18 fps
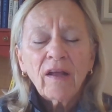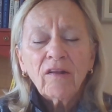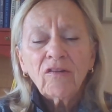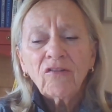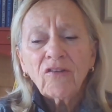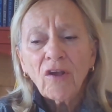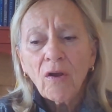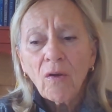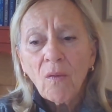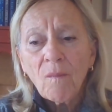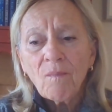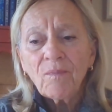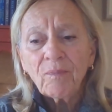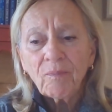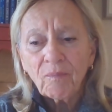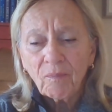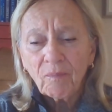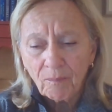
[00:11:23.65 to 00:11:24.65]
So,
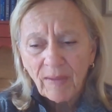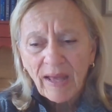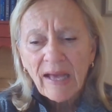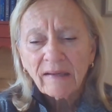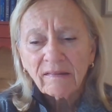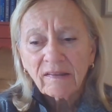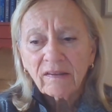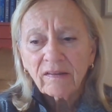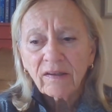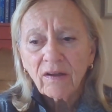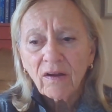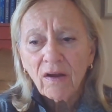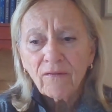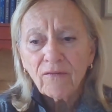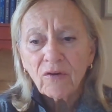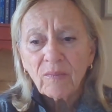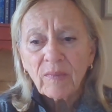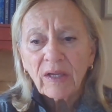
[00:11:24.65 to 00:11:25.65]
back to the
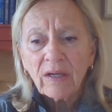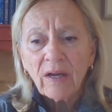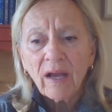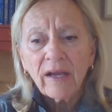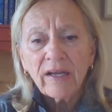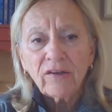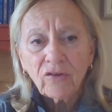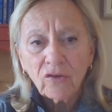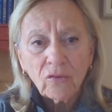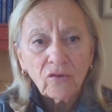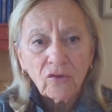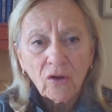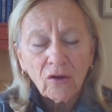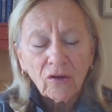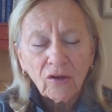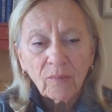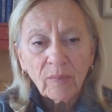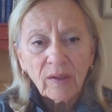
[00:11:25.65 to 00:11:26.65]
government, I do
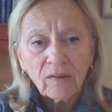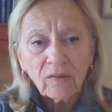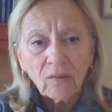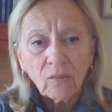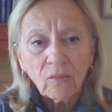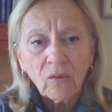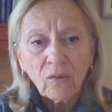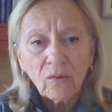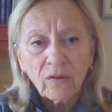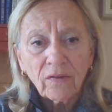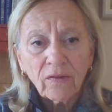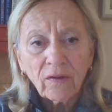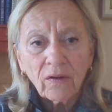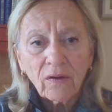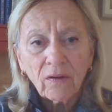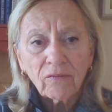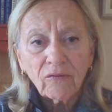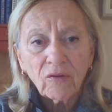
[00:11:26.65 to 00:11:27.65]
talk about the role of the
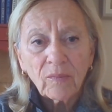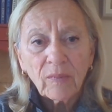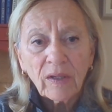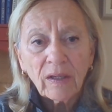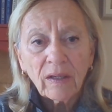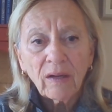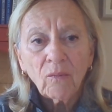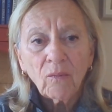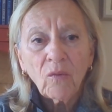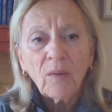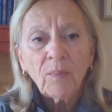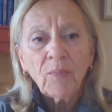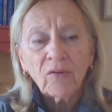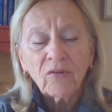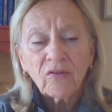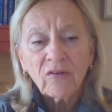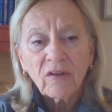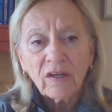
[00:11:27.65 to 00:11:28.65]
government and what
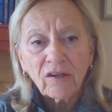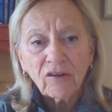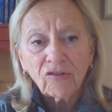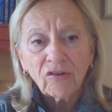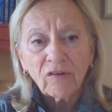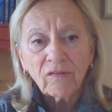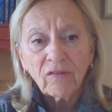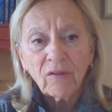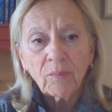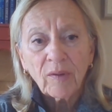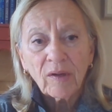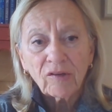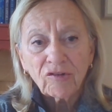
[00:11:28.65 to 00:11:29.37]
percentage of the